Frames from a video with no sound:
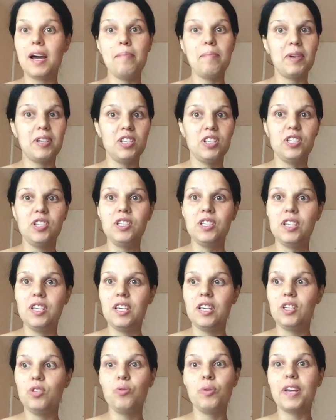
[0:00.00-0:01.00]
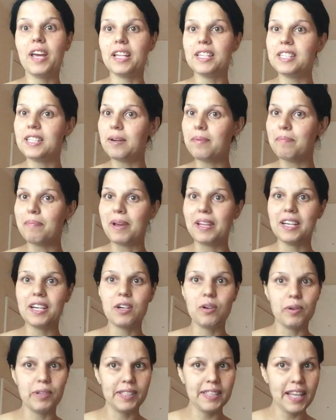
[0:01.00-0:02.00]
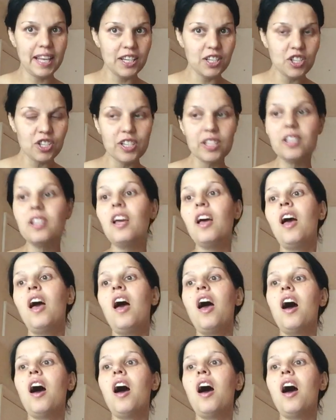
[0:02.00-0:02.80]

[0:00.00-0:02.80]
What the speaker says: emergency to get some medical attention.